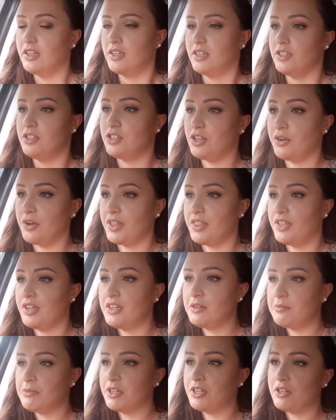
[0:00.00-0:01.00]
So I think
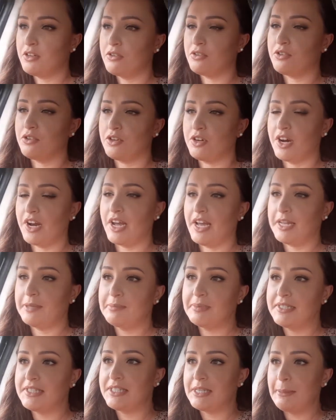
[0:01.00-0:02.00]
I'm gonna go grab
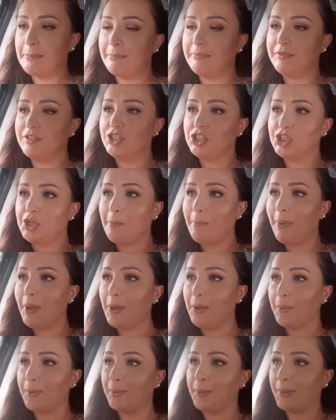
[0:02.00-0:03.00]
some
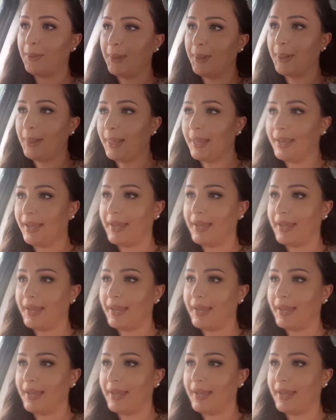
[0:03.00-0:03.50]
Chipotle